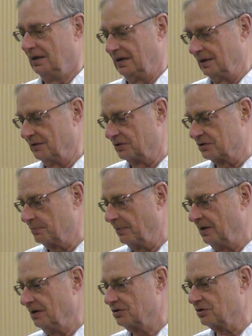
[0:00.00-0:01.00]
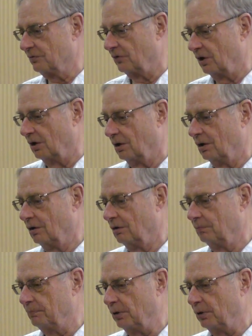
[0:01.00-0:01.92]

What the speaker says: and the space of all